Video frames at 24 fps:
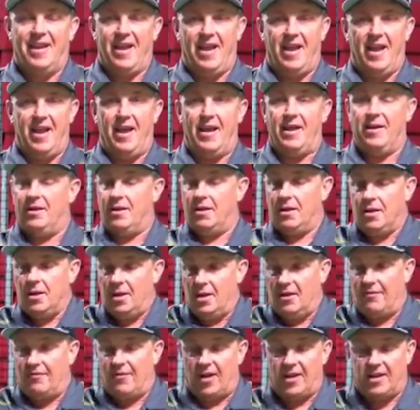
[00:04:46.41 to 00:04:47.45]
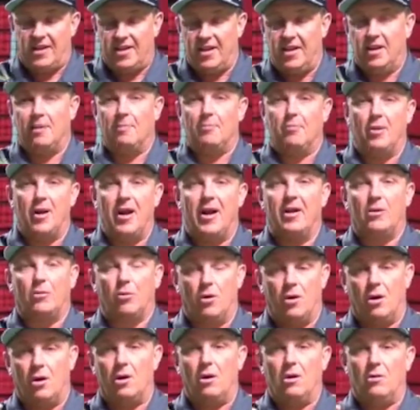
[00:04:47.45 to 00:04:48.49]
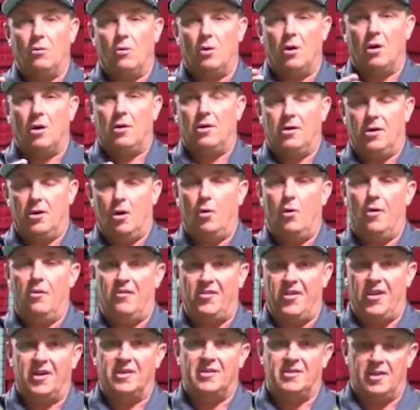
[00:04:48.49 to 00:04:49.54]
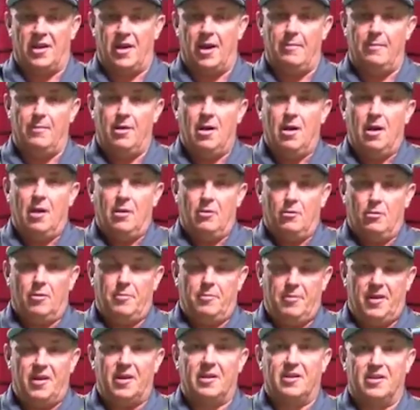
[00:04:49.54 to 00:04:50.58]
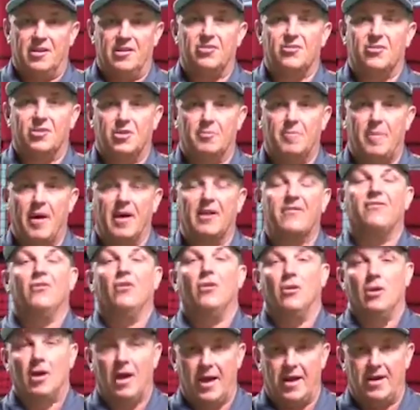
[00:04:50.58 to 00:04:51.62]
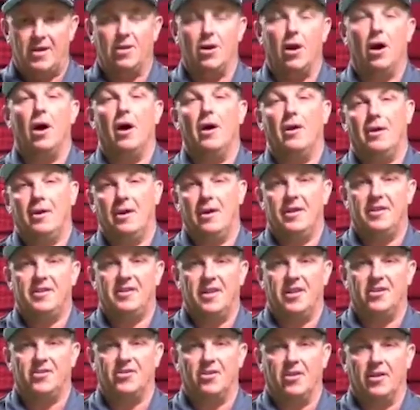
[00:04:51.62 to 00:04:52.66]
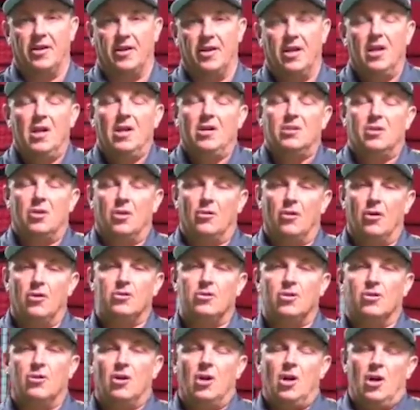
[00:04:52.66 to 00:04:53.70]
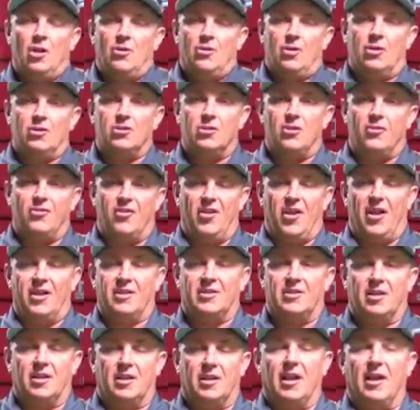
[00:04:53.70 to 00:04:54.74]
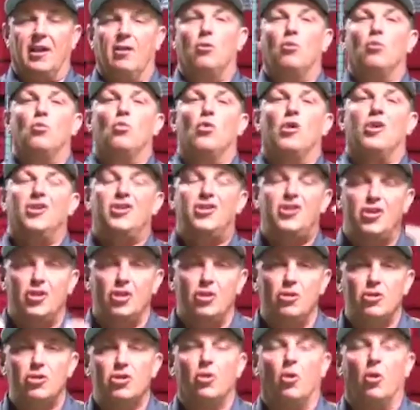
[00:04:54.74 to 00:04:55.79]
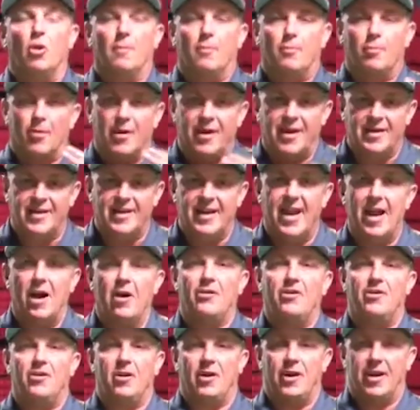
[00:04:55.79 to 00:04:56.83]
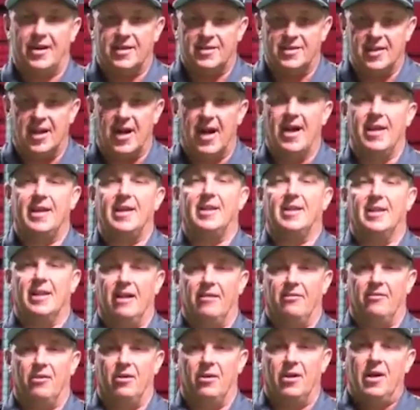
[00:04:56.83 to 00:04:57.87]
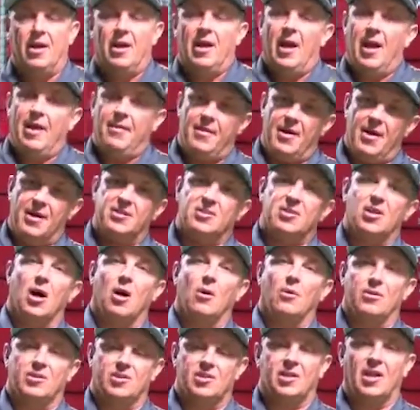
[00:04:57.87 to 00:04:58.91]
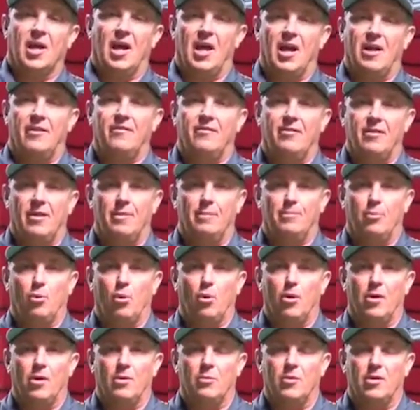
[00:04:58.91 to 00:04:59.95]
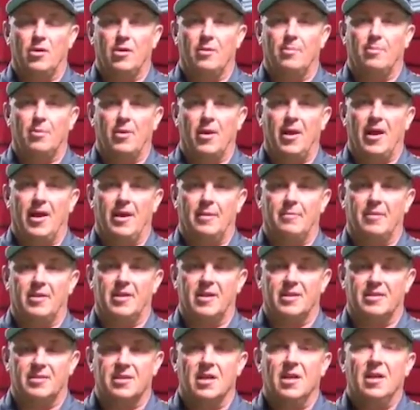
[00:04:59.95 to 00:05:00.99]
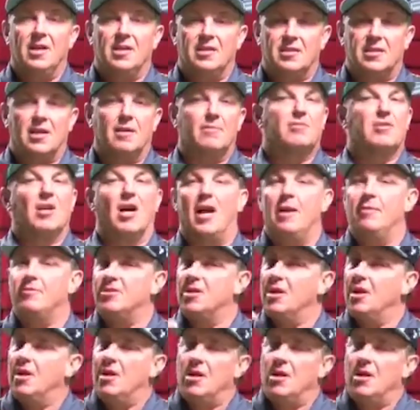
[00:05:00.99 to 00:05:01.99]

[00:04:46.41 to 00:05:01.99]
And if I get a break where no one thinks that I'm being disrespectful, I yawn intentionally. So those are things that kind of reduce or bring down your anxiety level, and that's always kind of important when you're playing, because sometimes